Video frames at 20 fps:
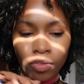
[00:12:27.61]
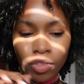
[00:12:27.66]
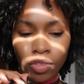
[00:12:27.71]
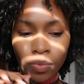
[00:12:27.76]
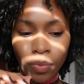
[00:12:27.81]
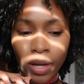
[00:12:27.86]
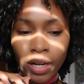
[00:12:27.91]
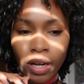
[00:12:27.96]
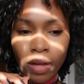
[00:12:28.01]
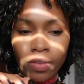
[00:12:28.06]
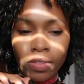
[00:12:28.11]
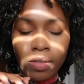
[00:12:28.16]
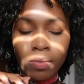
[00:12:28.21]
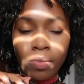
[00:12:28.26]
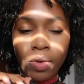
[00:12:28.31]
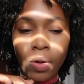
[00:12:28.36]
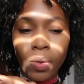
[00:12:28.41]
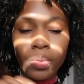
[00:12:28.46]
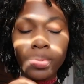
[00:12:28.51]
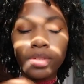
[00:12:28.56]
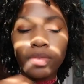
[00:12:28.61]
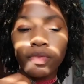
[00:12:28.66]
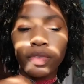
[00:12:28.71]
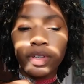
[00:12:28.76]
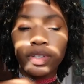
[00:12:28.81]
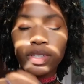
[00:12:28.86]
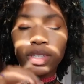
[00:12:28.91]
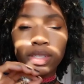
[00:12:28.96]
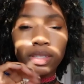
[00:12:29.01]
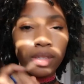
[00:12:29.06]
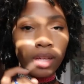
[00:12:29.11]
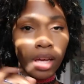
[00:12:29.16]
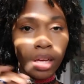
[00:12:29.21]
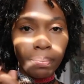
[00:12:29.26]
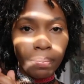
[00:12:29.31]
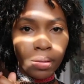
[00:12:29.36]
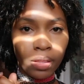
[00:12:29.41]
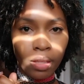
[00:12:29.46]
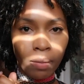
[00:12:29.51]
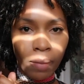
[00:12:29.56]
just write out some notes versus
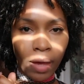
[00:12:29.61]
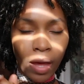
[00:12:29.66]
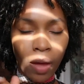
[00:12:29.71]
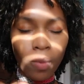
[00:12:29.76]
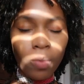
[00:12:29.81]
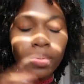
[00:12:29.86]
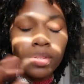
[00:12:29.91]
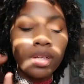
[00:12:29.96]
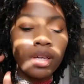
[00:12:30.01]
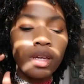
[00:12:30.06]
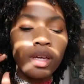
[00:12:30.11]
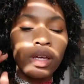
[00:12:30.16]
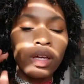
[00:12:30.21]
typing them out,